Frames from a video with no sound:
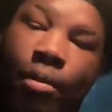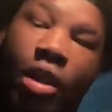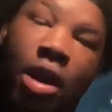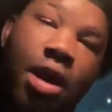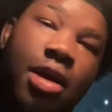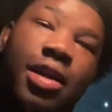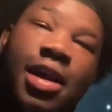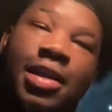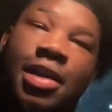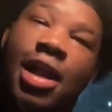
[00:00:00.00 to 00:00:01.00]
I already
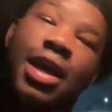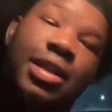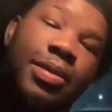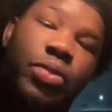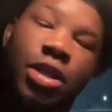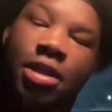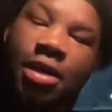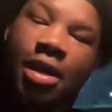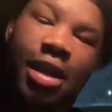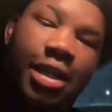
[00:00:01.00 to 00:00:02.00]
like I like the beat.
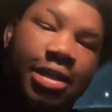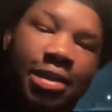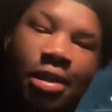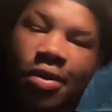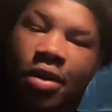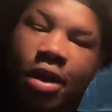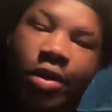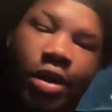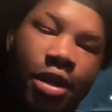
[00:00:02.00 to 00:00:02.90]
I like the song already.